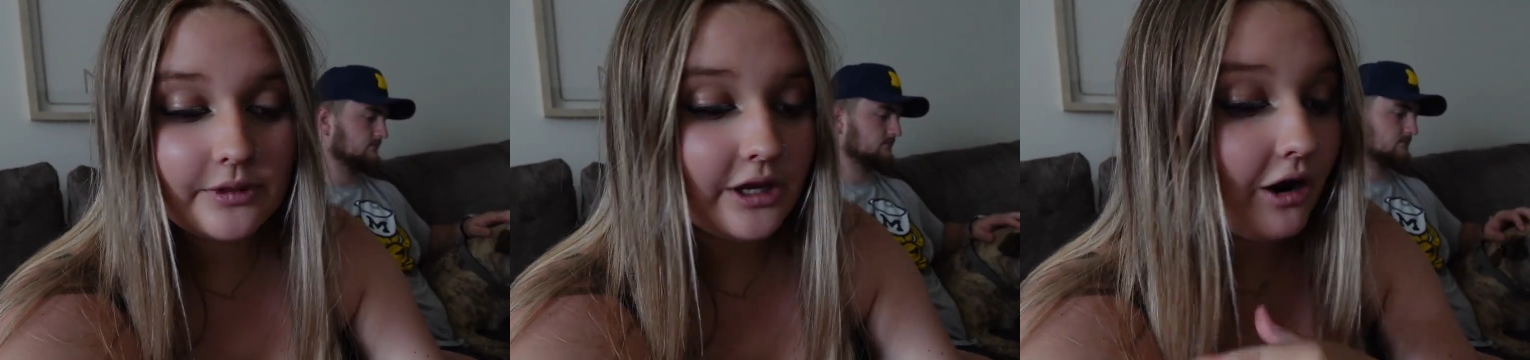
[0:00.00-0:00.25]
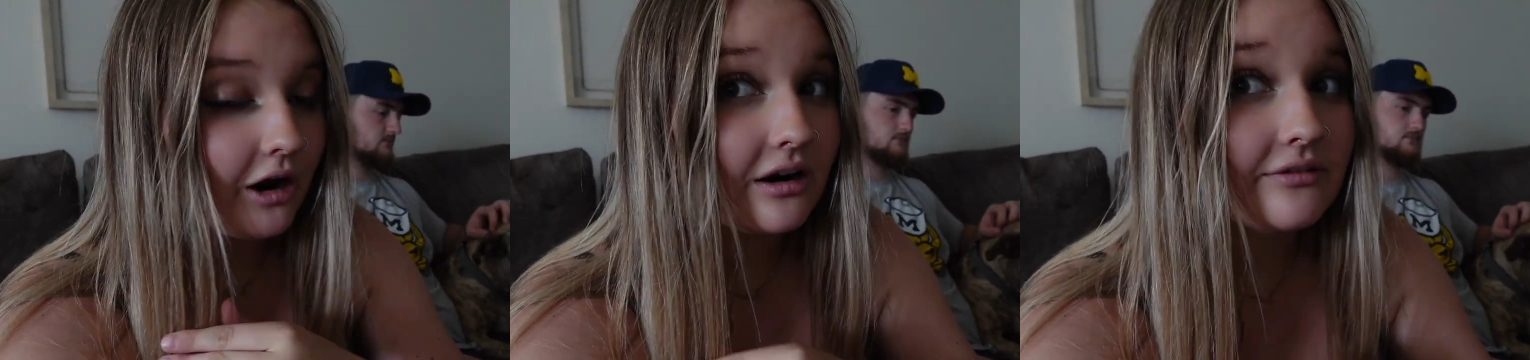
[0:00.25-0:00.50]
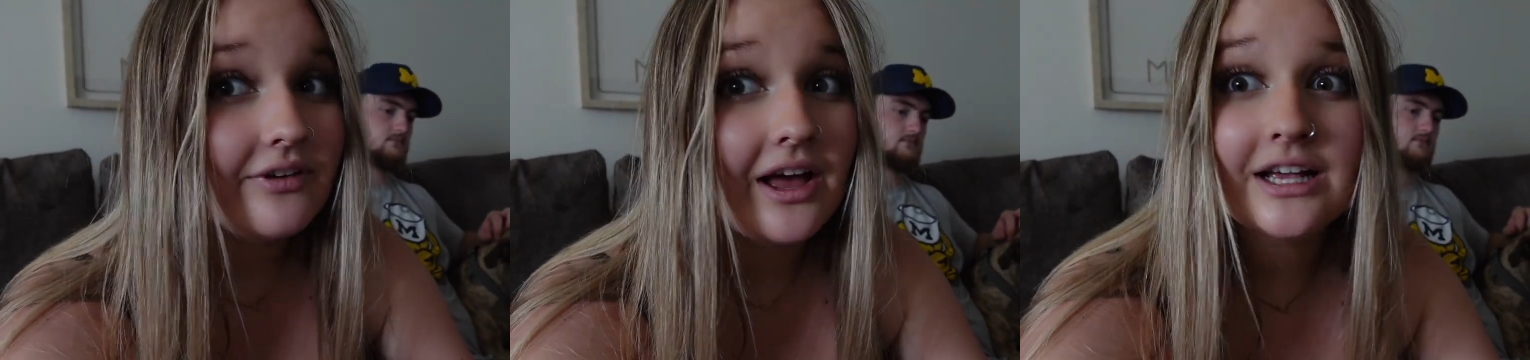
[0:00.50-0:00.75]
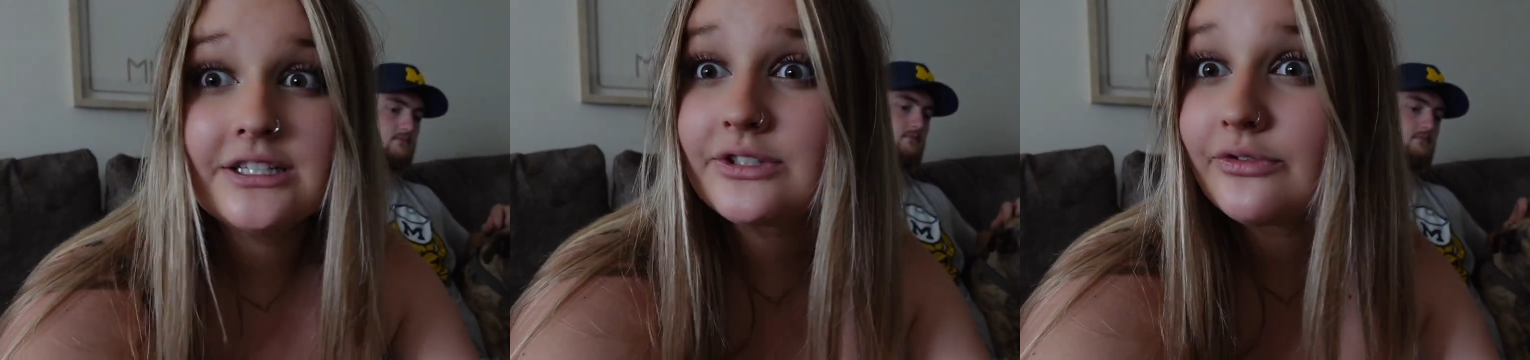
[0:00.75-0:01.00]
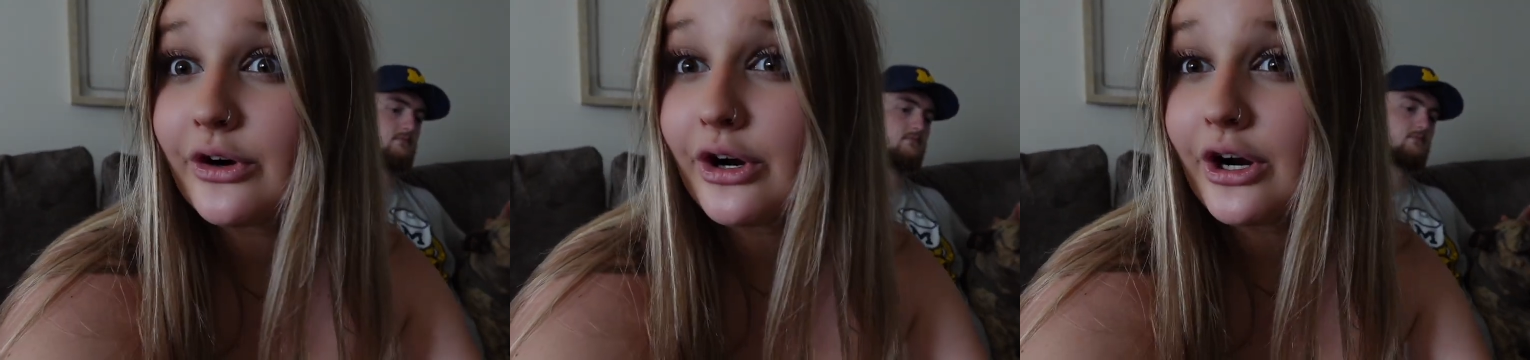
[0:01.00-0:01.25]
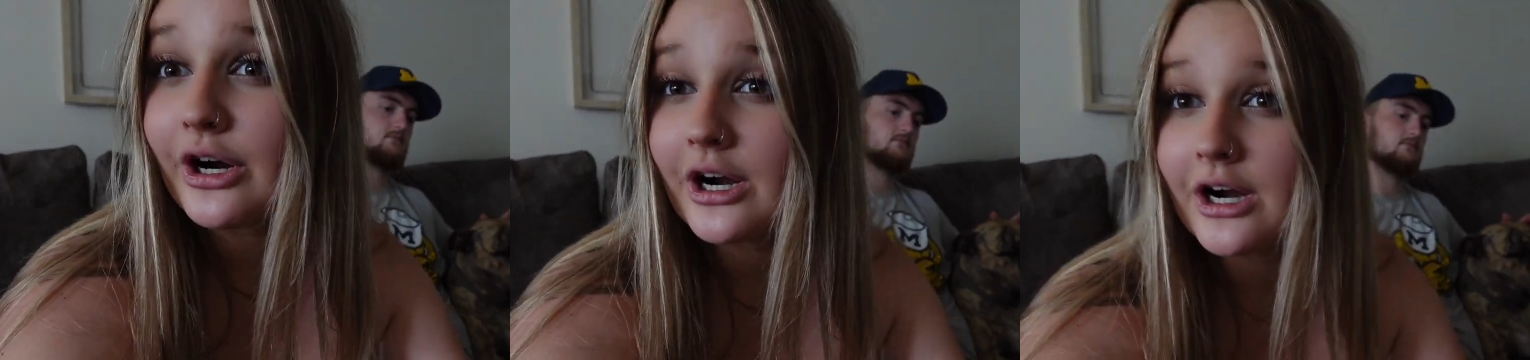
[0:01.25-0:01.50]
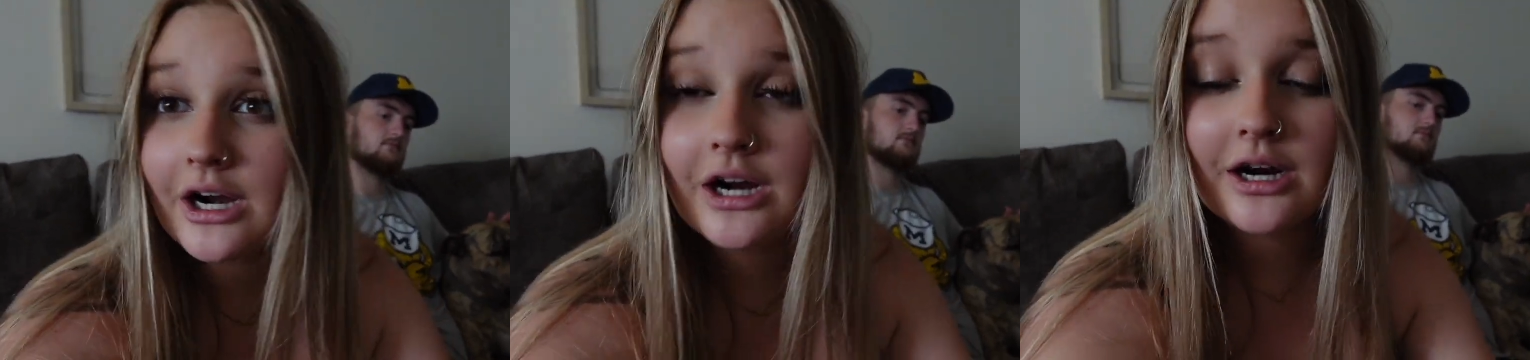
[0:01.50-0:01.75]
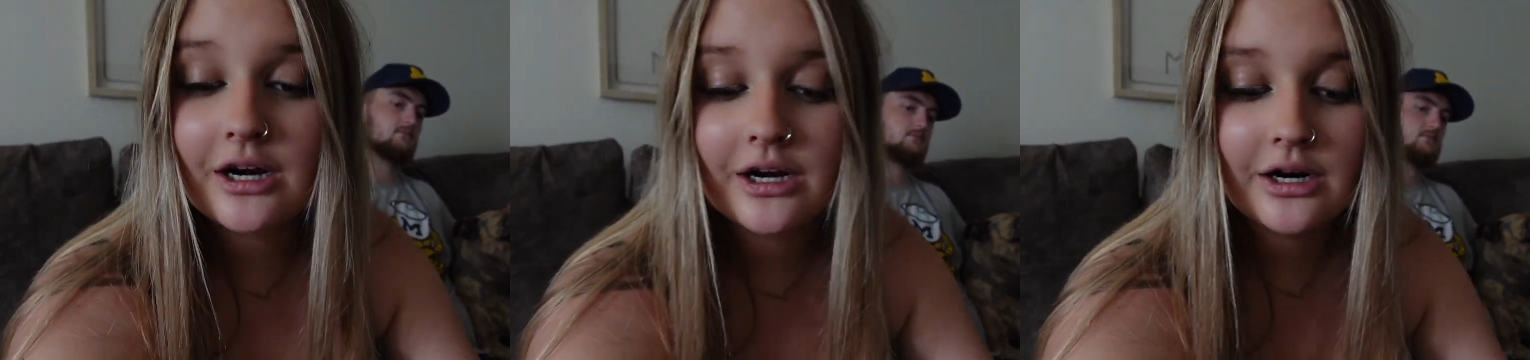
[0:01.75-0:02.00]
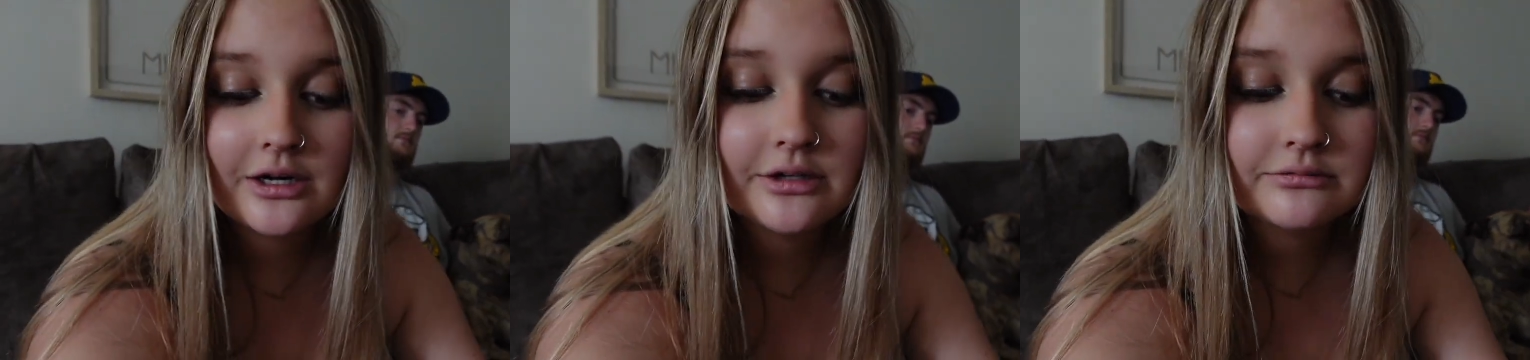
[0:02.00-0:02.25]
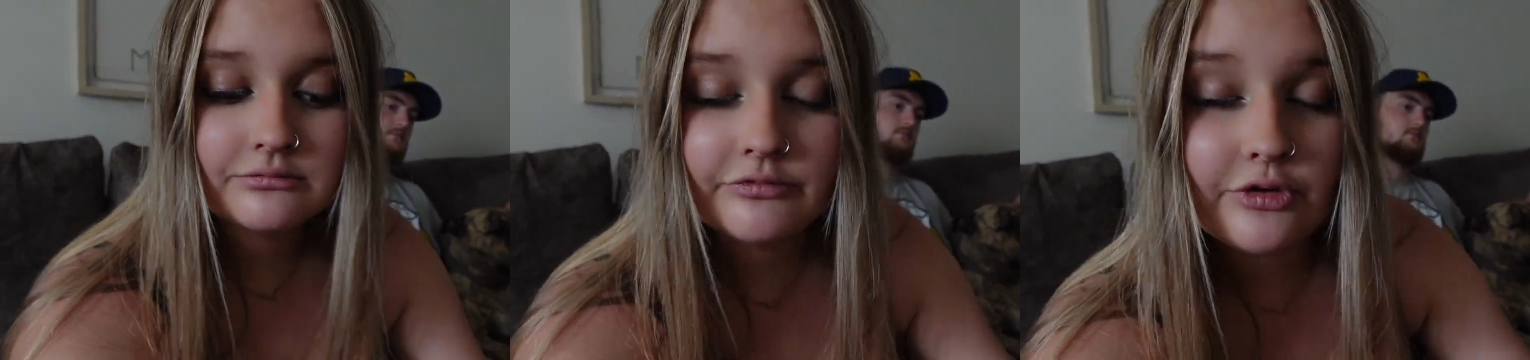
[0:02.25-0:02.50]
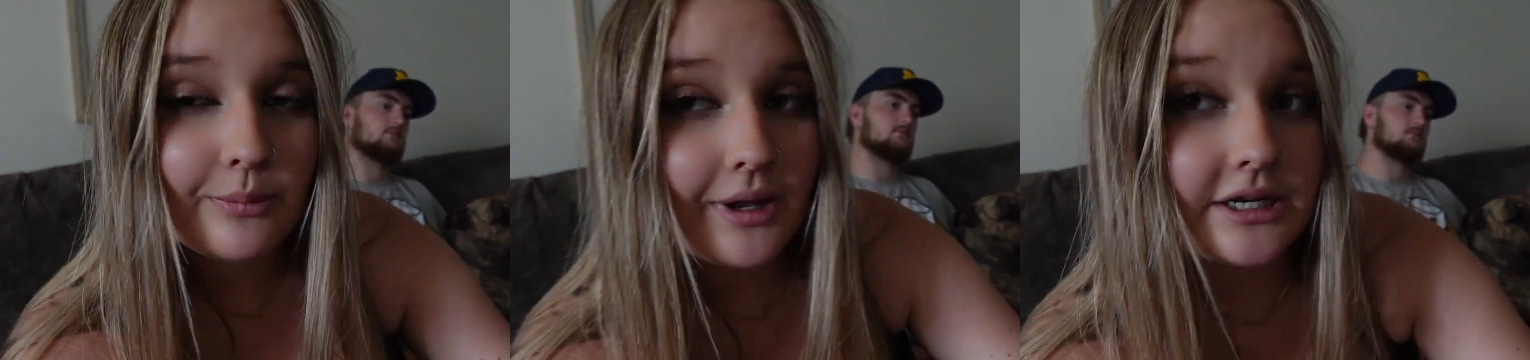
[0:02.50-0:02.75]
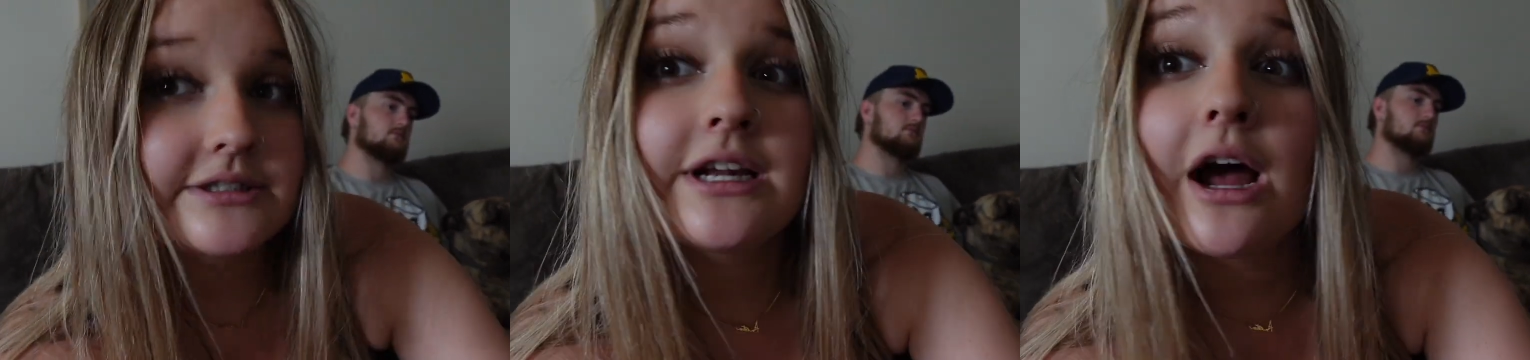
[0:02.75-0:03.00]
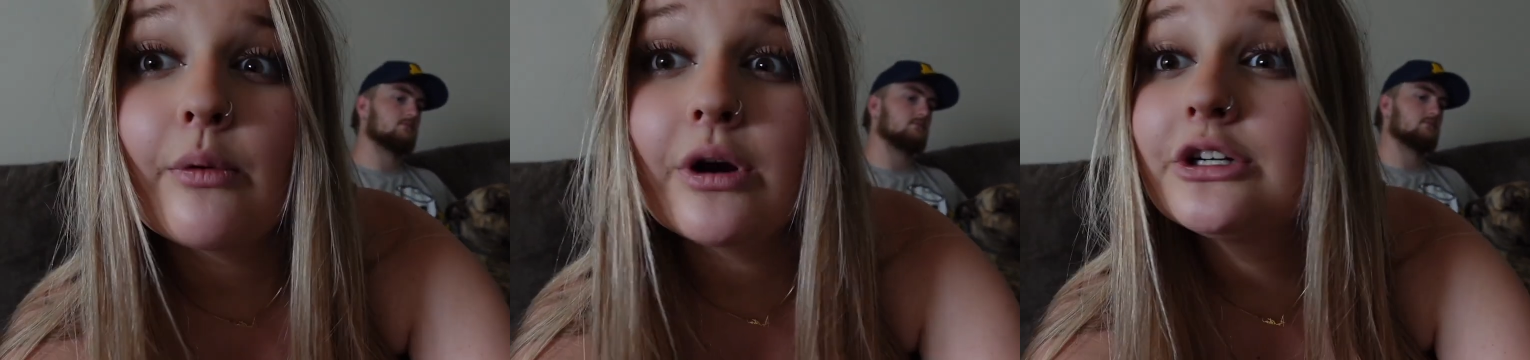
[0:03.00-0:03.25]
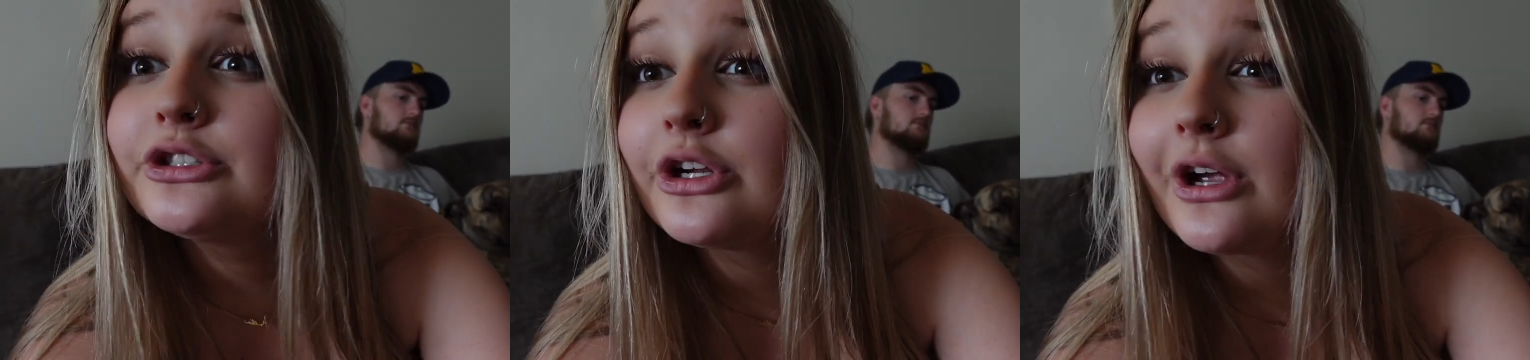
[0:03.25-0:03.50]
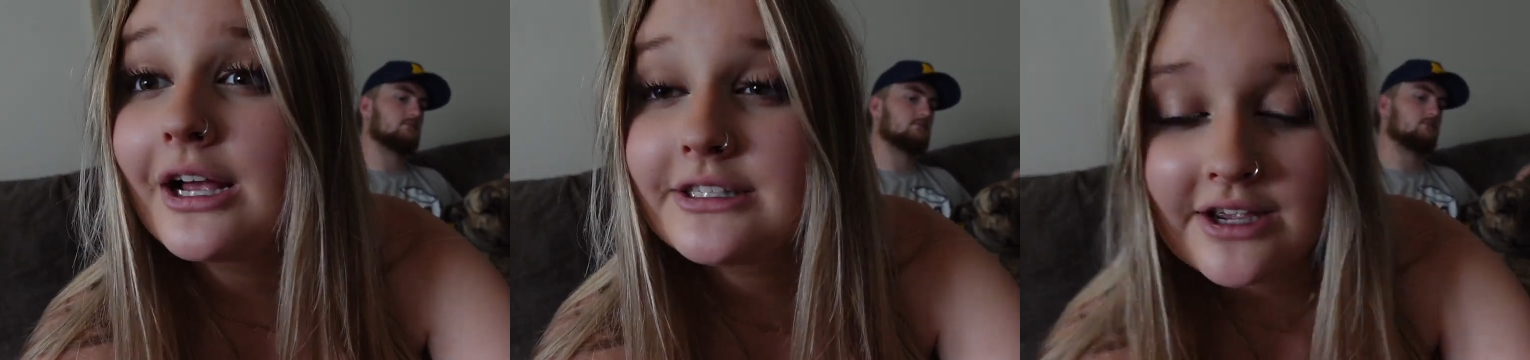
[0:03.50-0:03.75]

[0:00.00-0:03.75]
Speaker 1: the art fest for a few minutes now. We're gonna show you guys